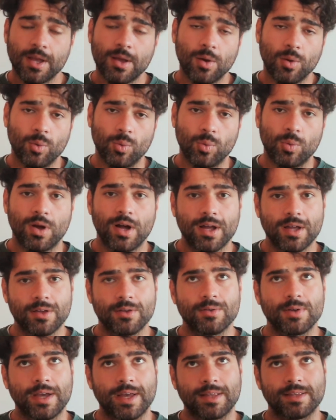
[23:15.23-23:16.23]

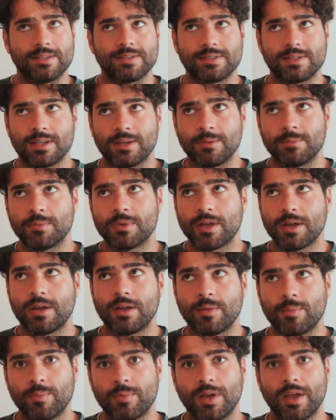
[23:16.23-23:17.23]
while at the same
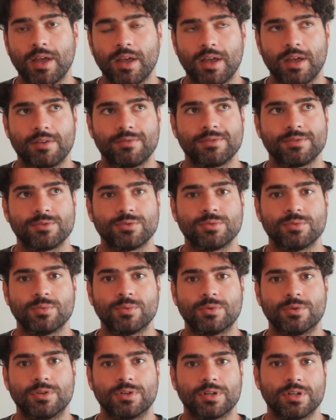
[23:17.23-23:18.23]
time having to
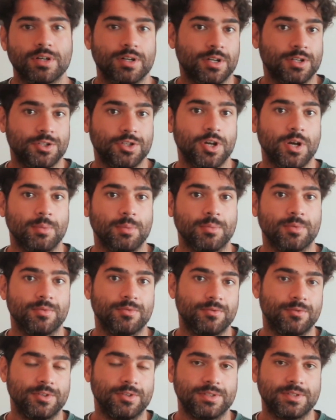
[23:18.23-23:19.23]
work a job,
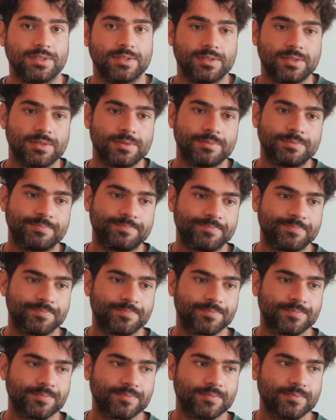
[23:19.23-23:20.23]
for instance?
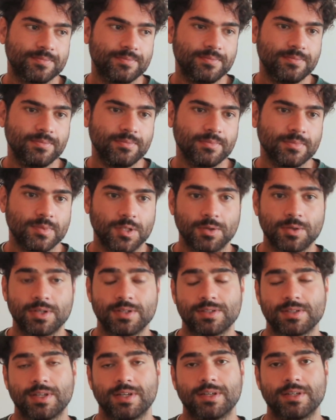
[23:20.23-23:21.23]
No,
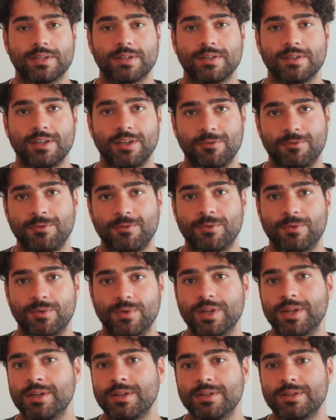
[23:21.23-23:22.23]
because like, if you
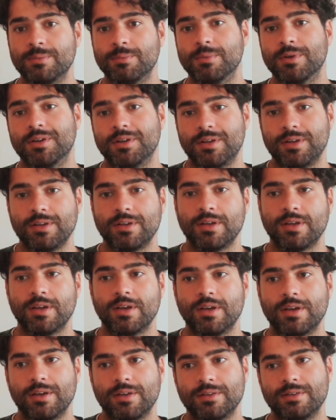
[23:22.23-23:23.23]
really need money,
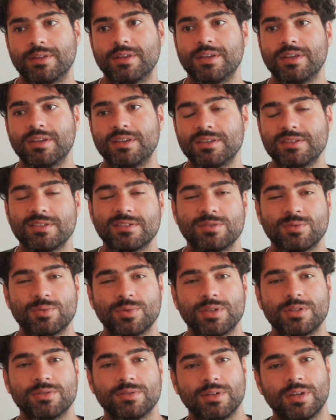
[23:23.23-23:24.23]
the easiest way
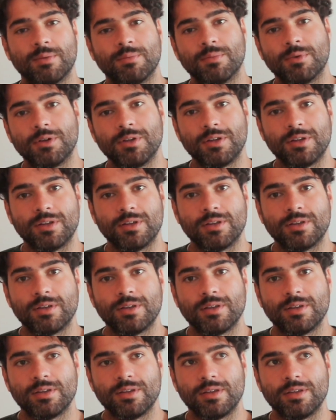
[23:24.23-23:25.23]
to get money
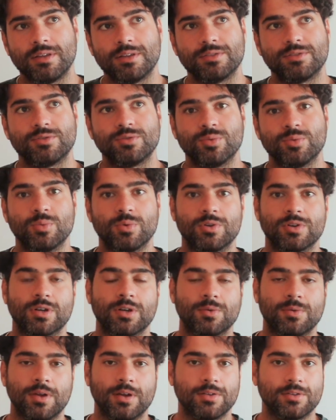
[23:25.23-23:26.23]
is to work
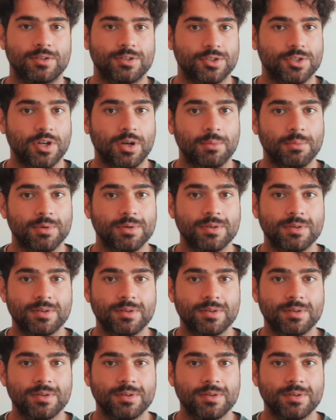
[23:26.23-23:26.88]
a regular job.